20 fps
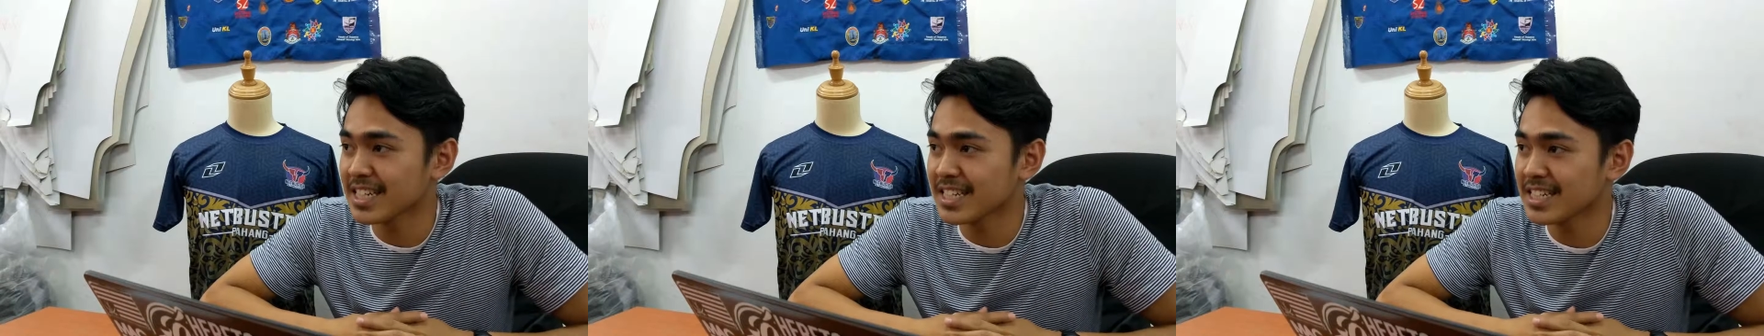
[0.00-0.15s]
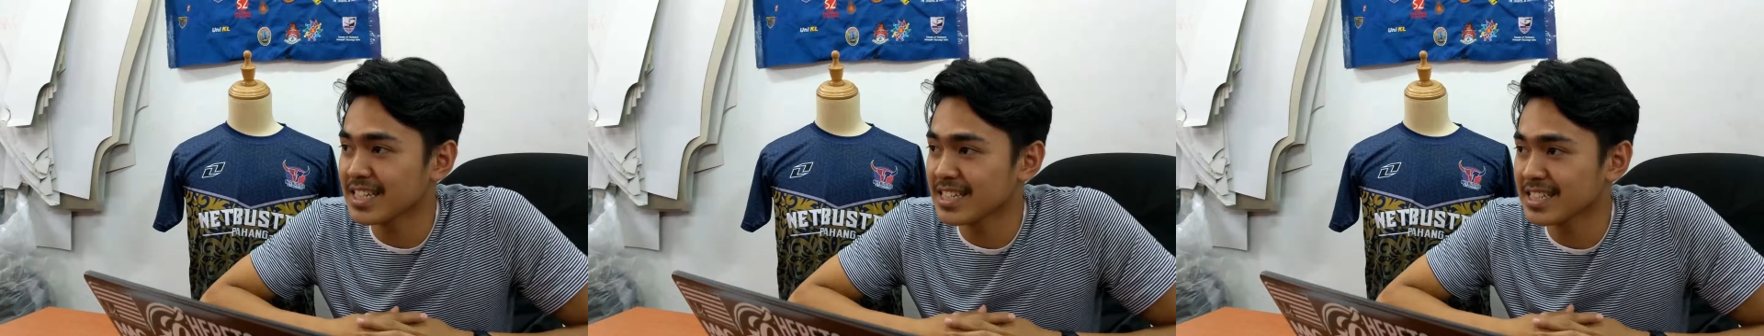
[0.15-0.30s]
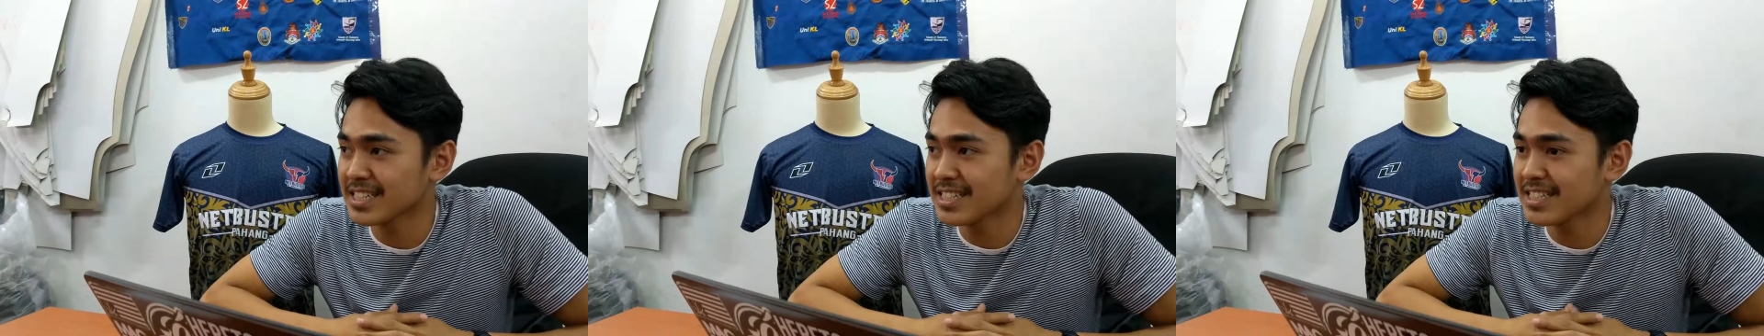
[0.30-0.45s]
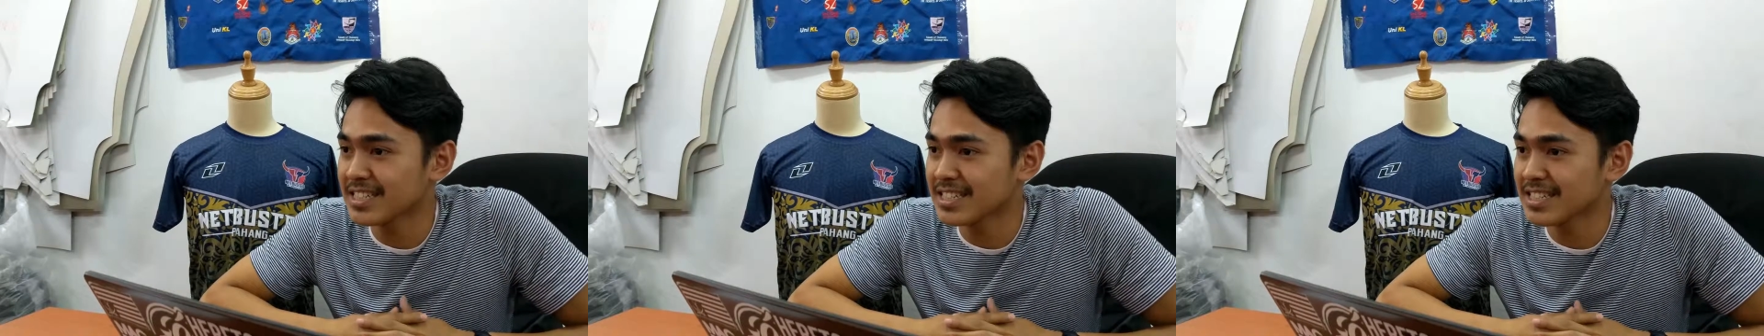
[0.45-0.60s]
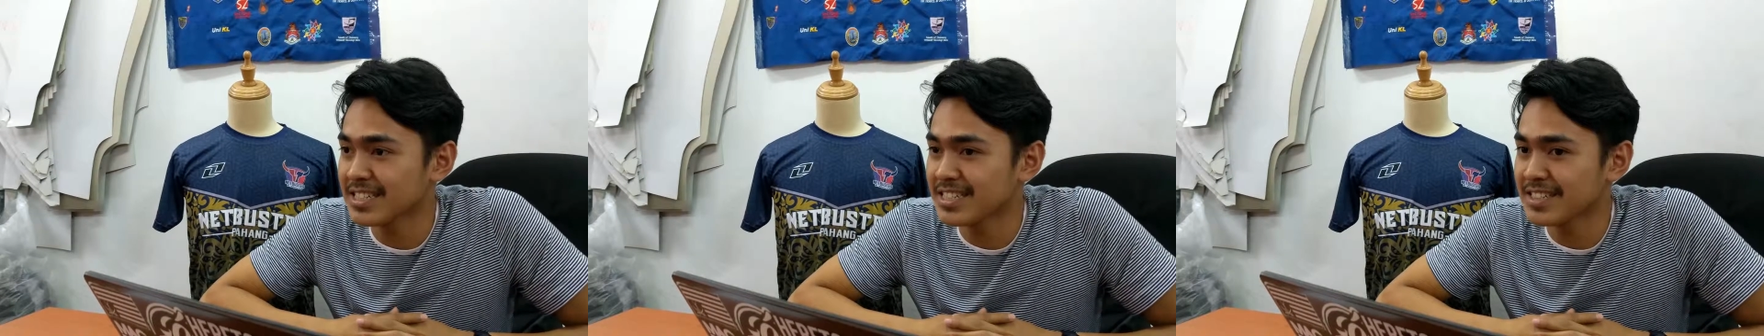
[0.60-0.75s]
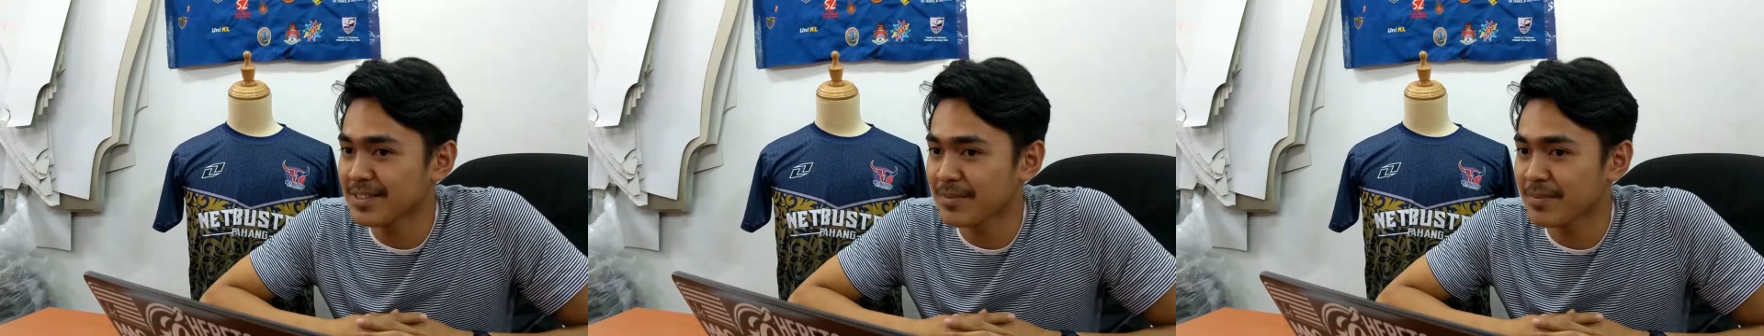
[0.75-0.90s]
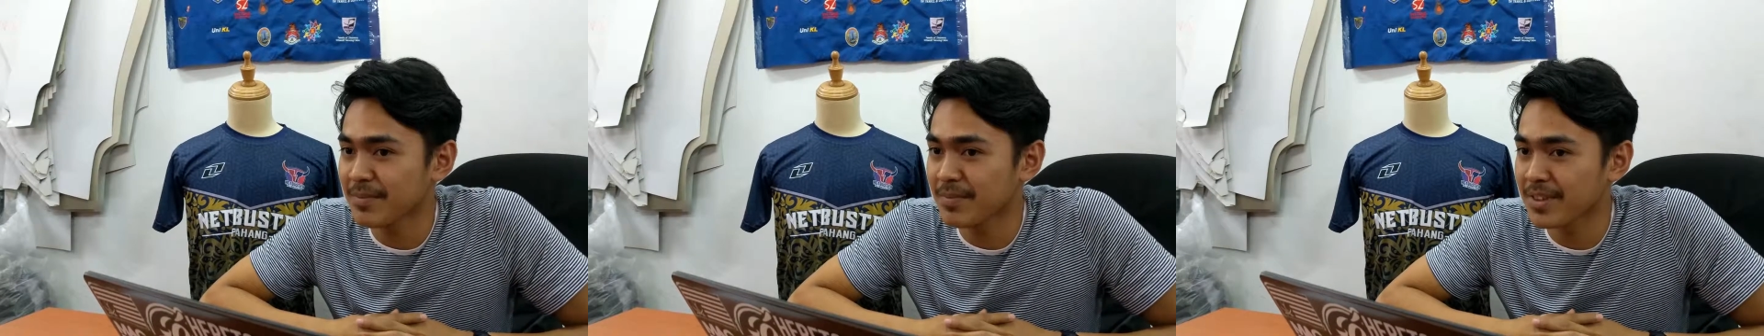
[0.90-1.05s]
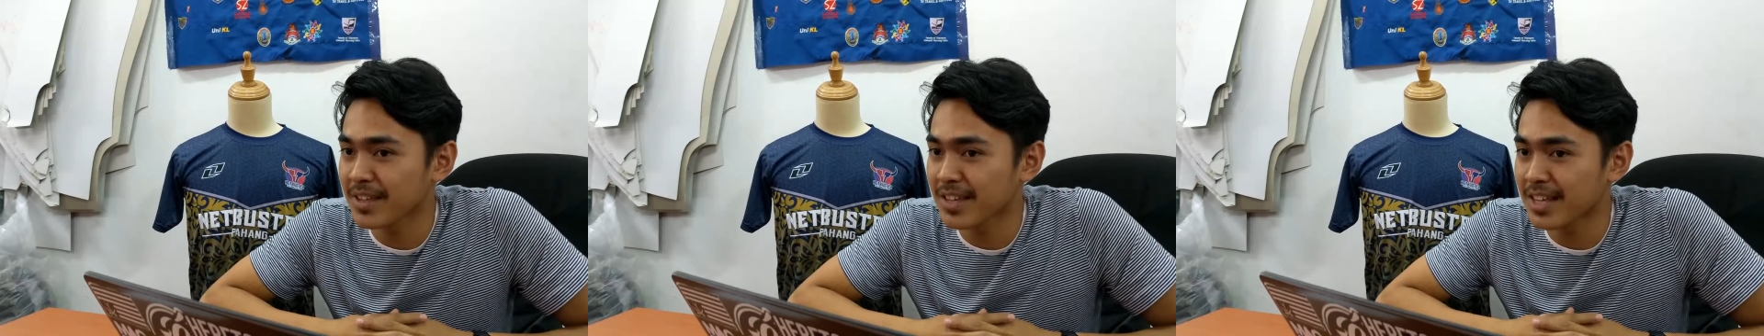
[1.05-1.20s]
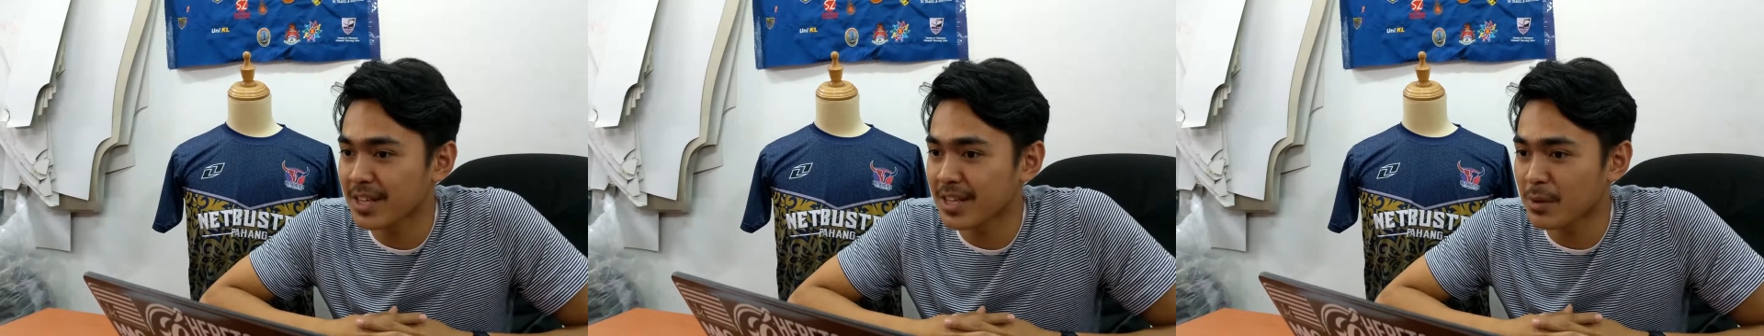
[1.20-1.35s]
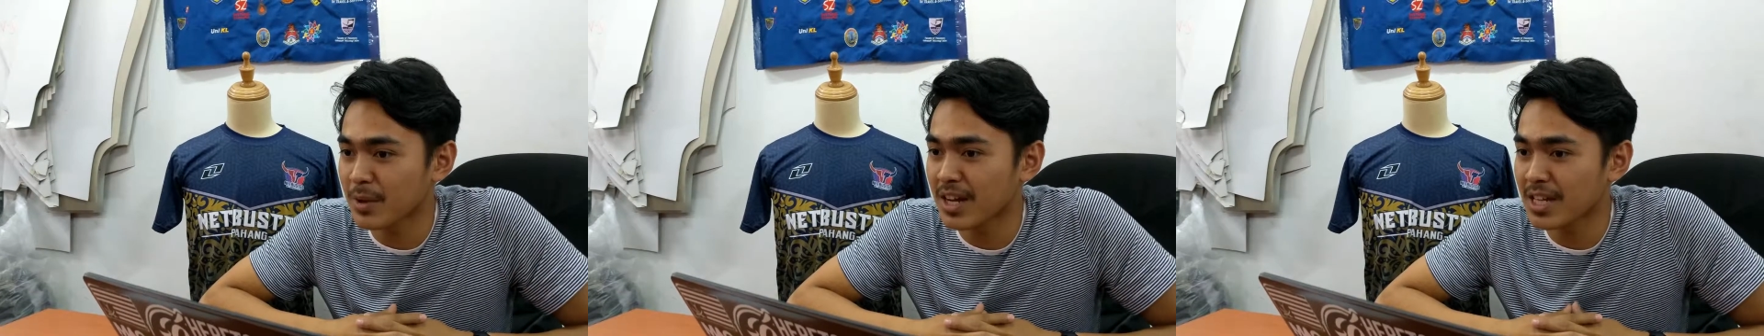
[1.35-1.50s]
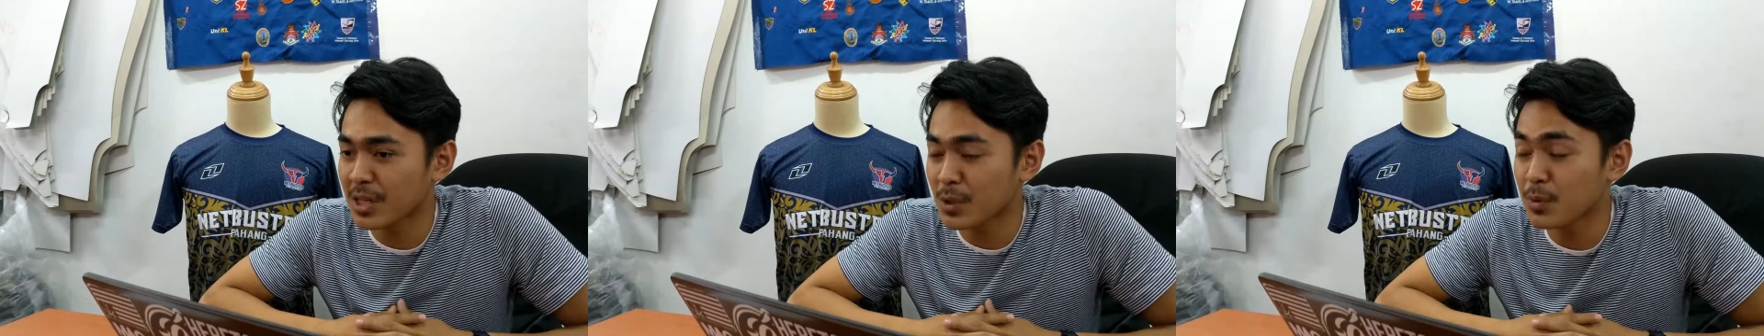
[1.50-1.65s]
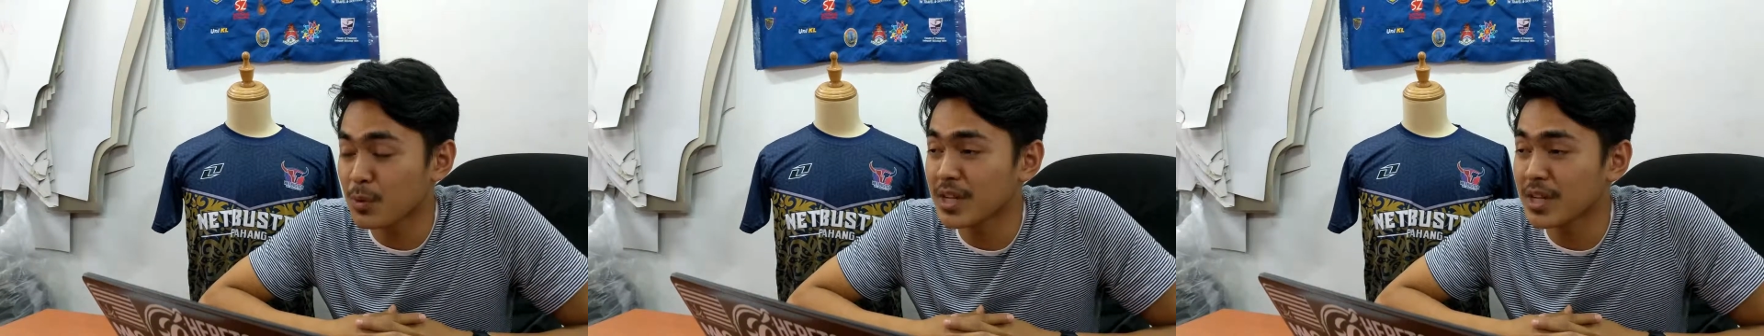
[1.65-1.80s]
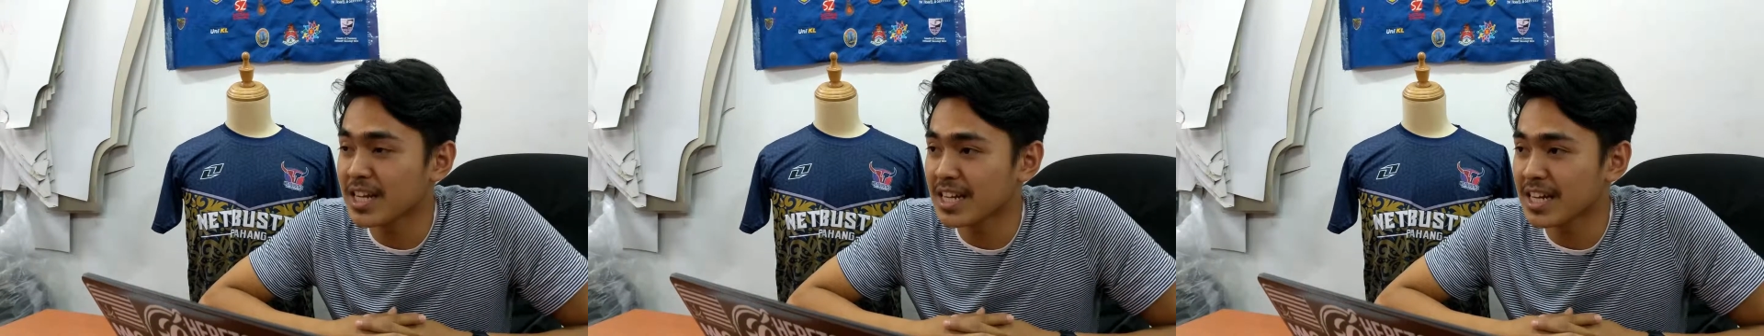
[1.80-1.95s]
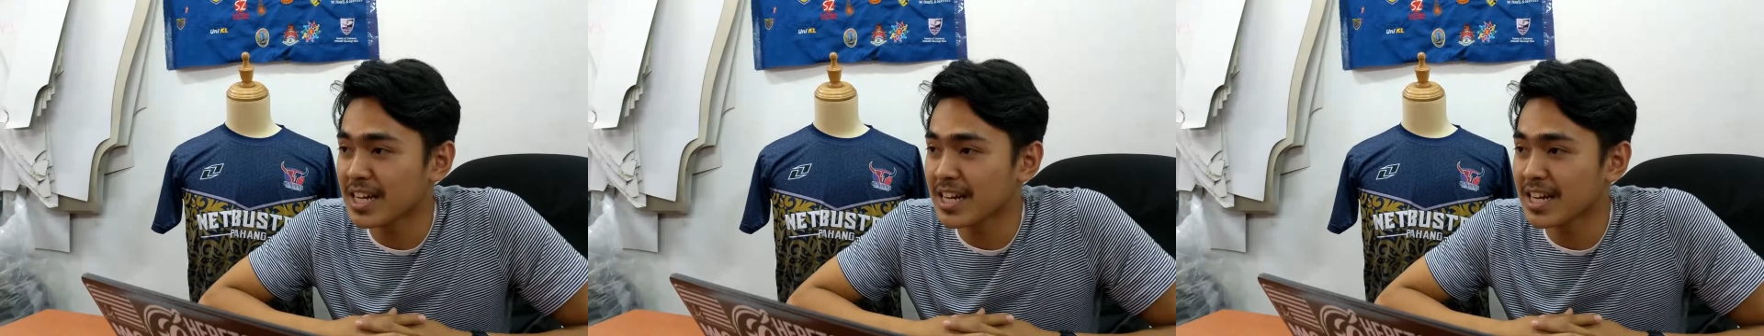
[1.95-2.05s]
becoming the middleman or the agent,